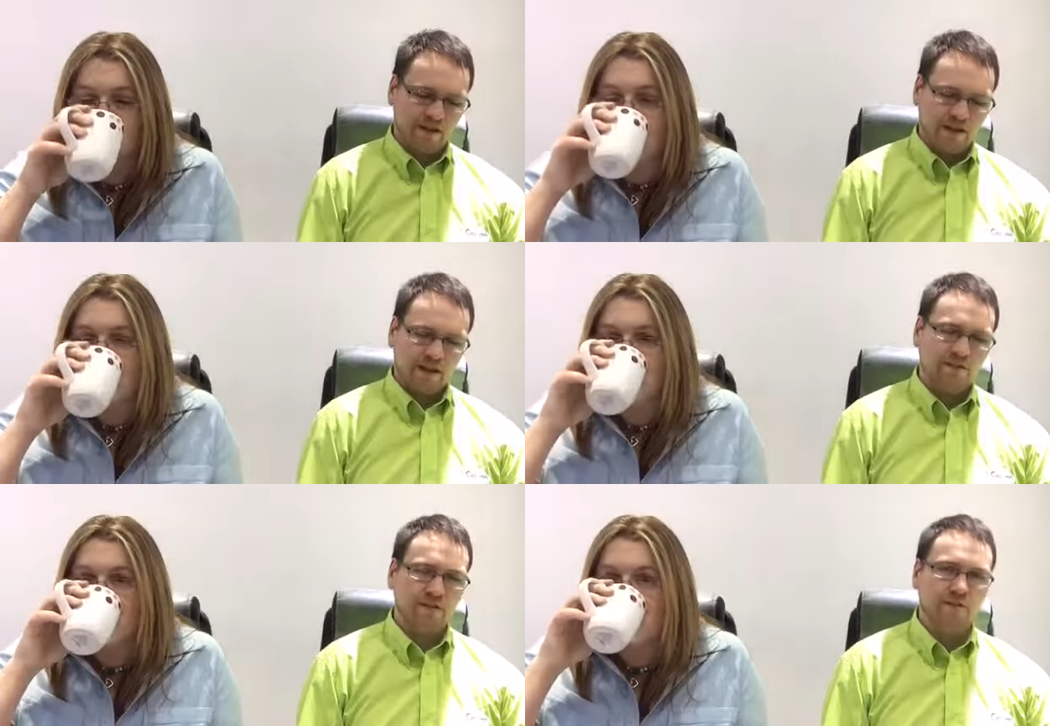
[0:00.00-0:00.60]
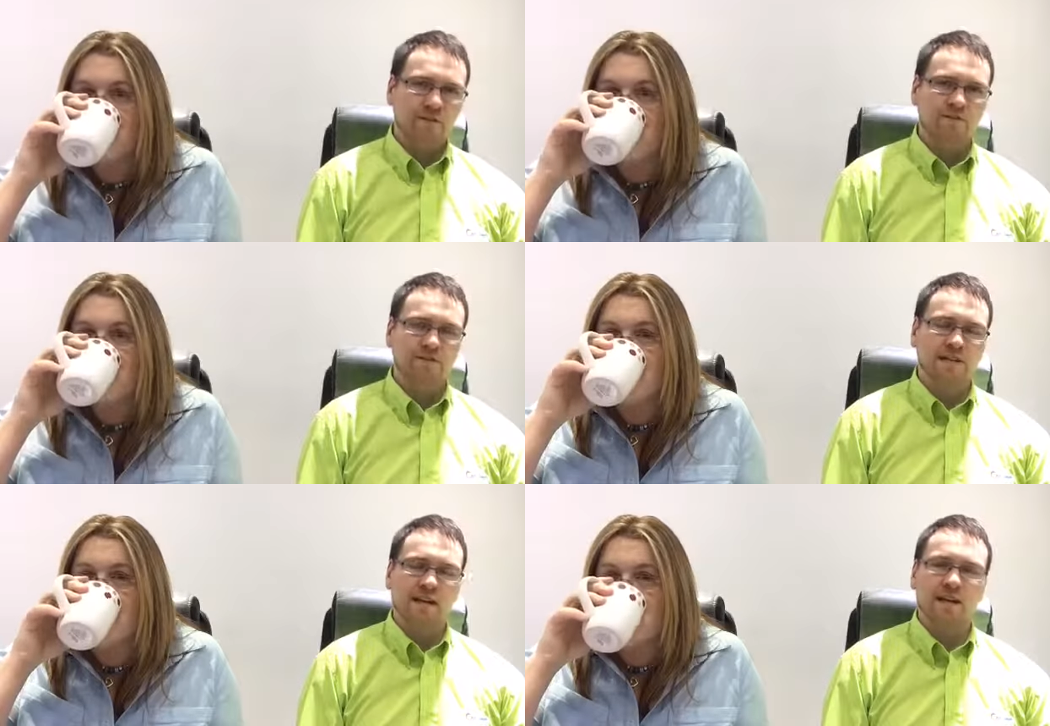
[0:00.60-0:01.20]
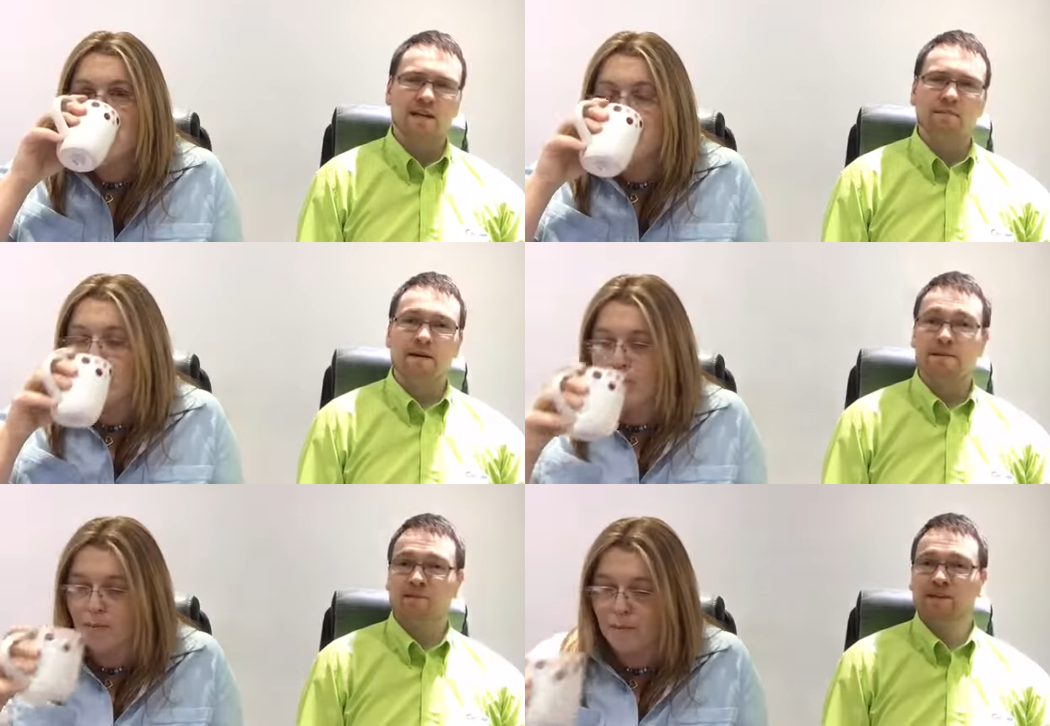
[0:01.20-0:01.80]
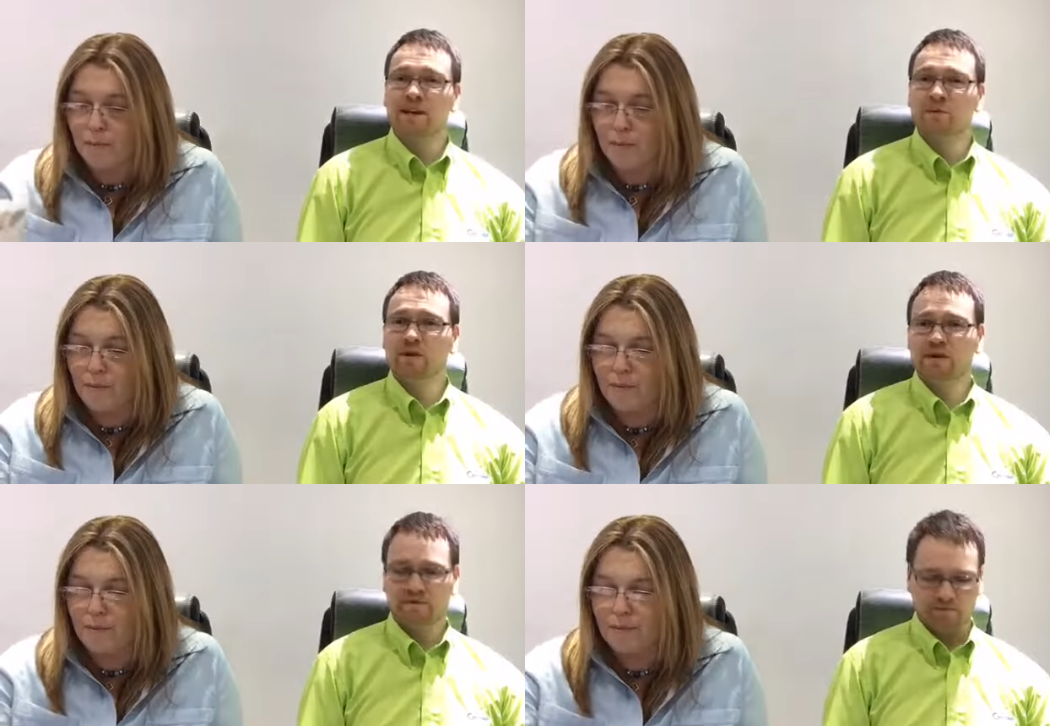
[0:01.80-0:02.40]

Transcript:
Speaker 1: if you use a payment gateway,